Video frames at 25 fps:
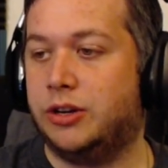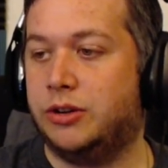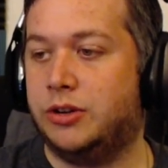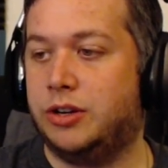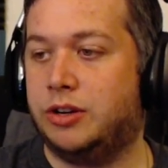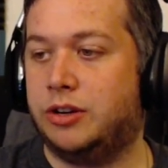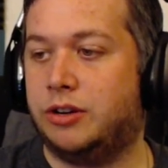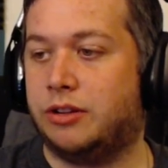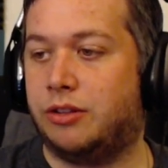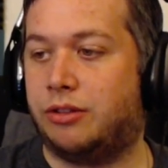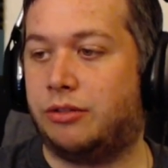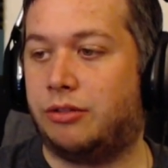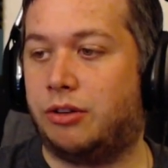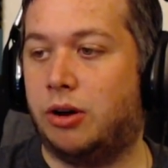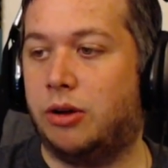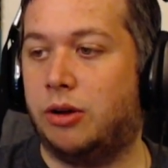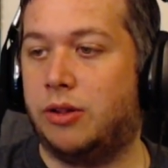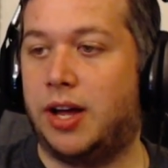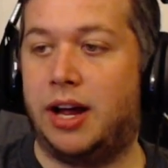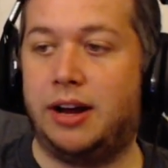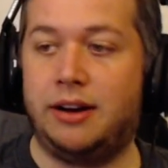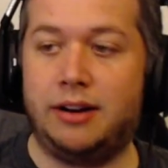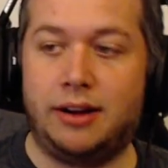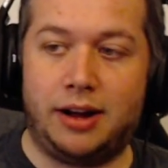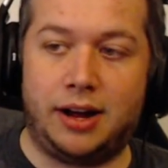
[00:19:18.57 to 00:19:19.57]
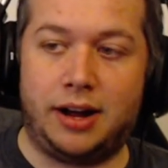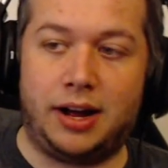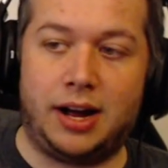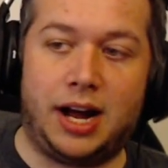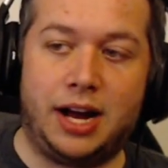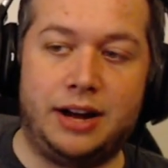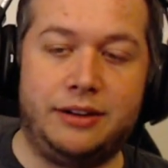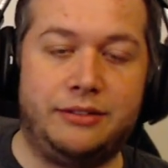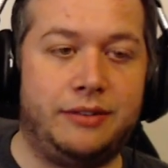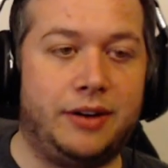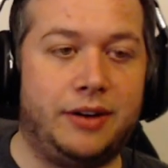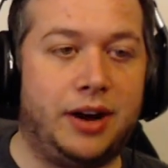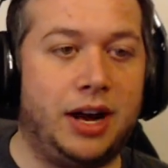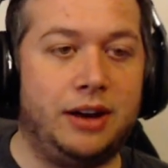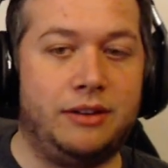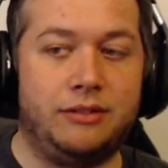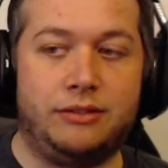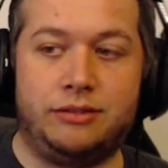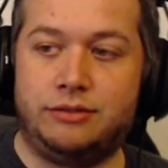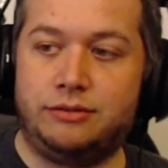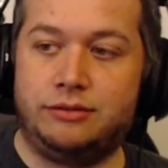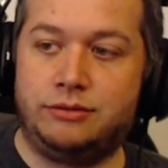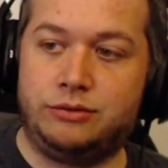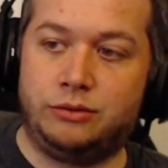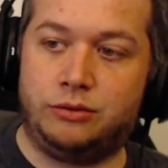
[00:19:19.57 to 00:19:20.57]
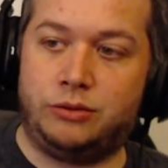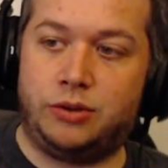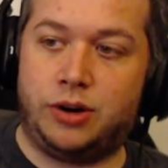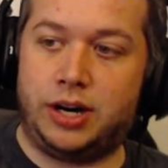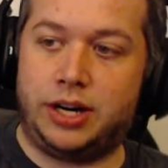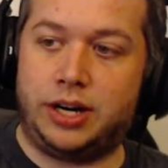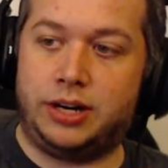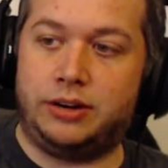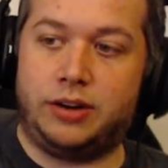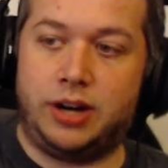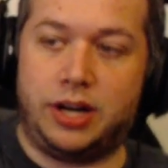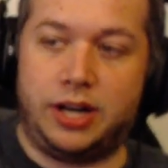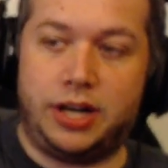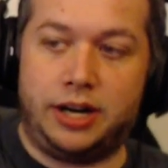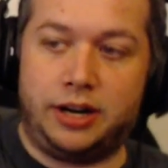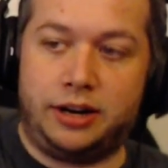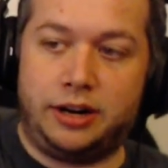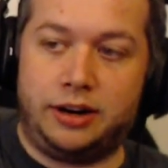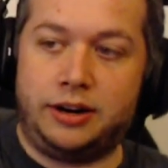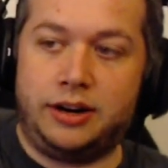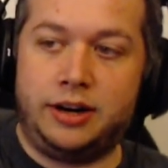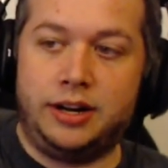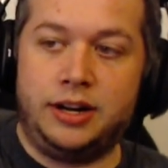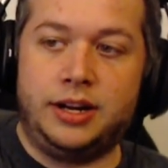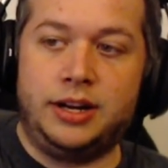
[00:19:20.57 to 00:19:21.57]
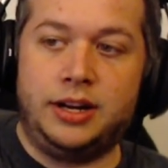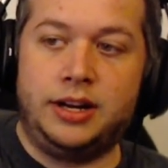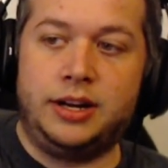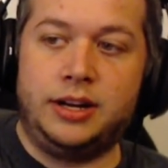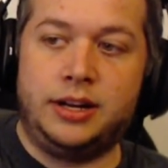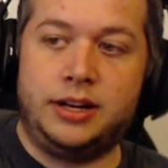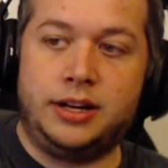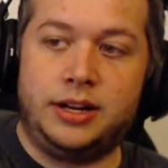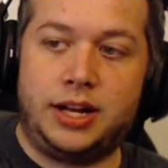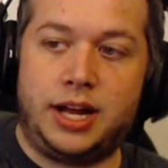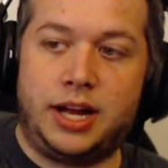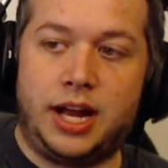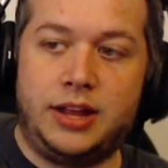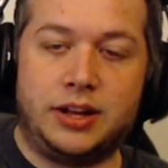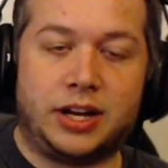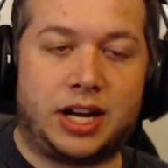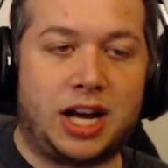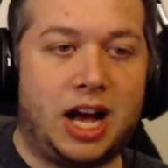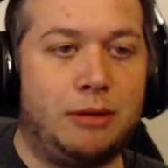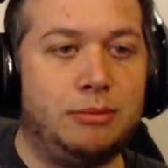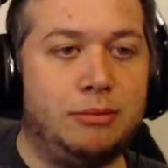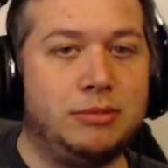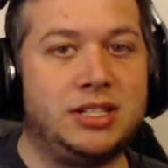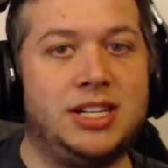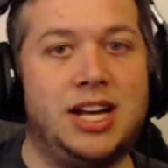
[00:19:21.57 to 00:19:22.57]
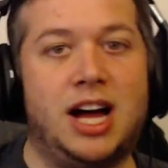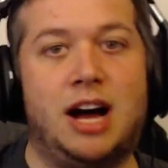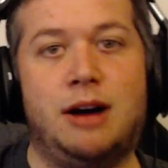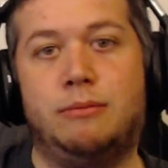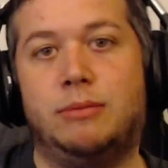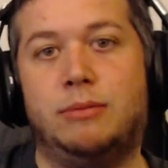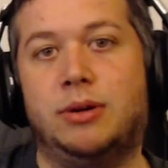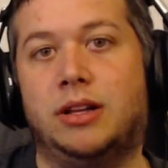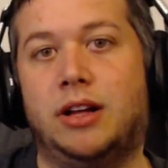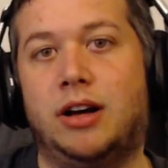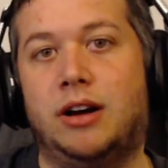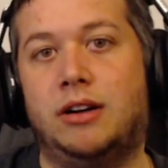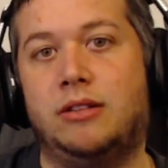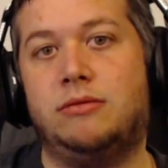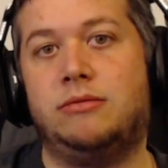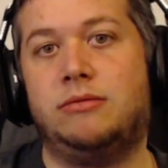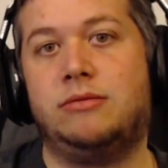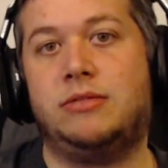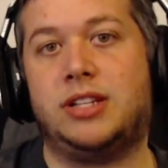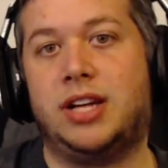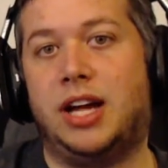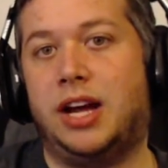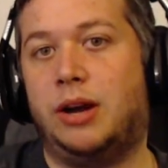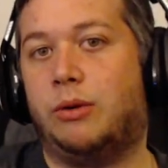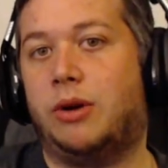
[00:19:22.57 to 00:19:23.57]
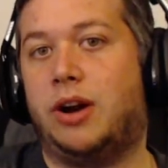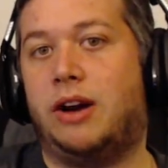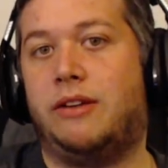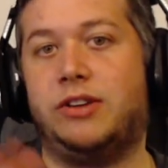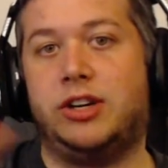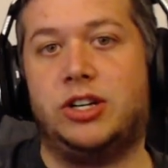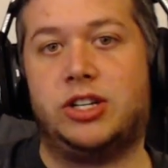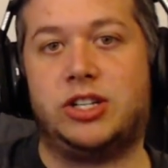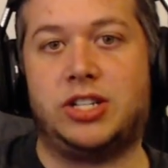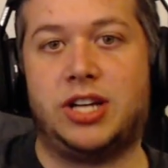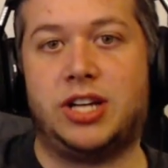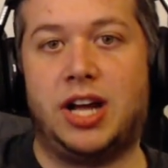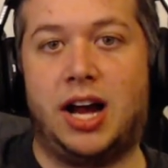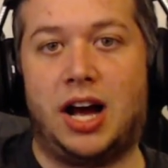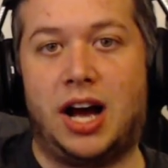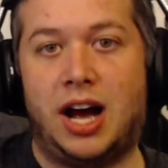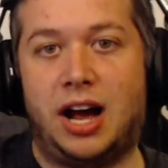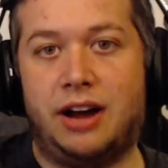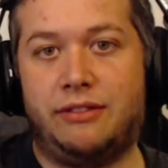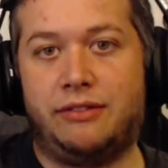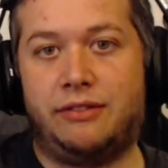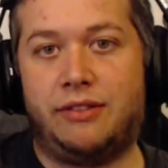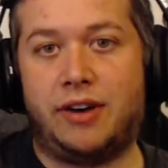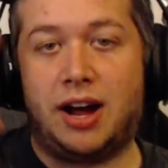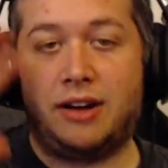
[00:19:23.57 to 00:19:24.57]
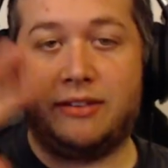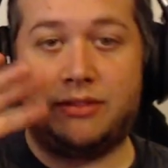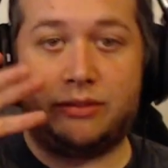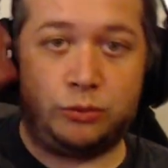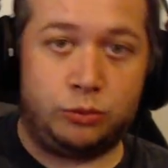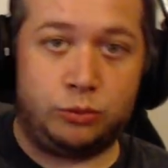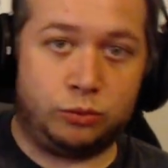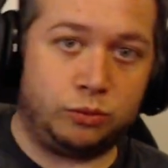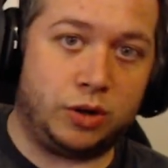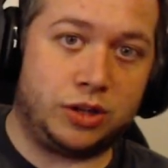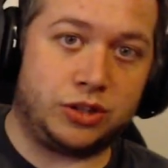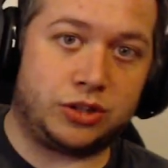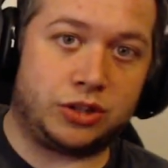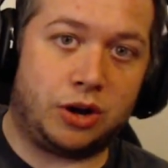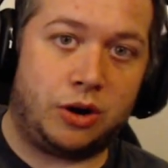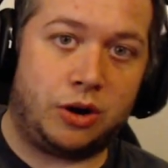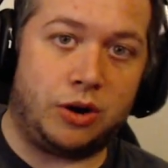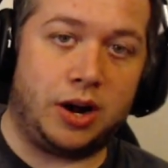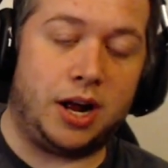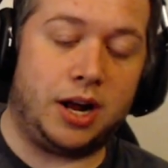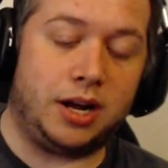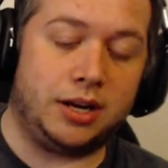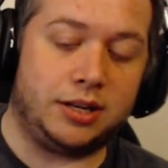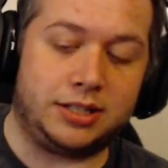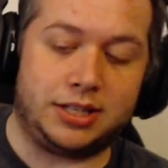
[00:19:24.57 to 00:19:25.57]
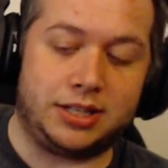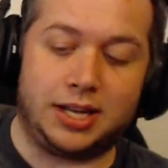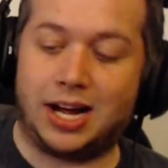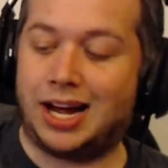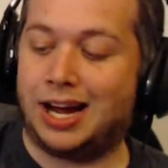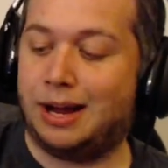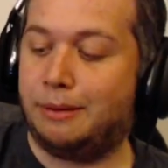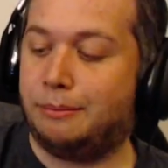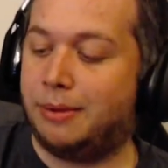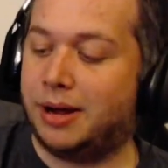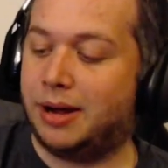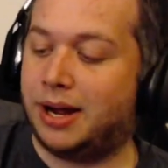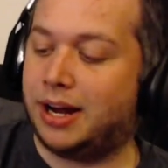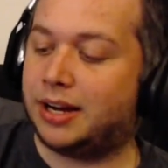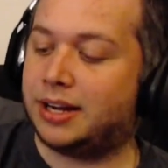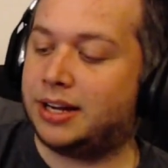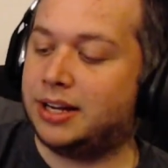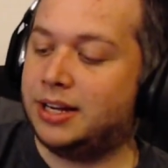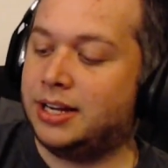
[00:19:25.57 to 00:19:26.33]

You can throw that high five right here in the comments down below, saying whatever you're saying, high five, what's going on, say hi back.